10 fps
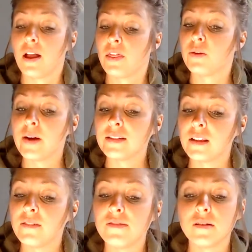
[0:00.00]
The rest of
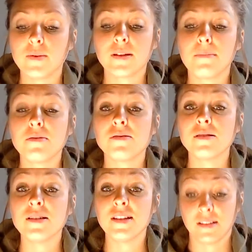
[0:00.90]
the field was
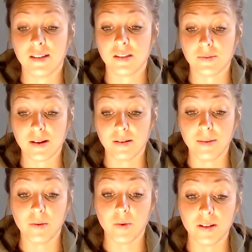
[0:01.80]
completely surrounded
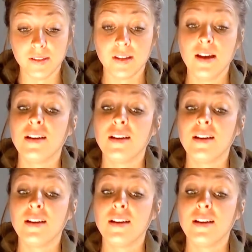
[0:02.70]
by woods.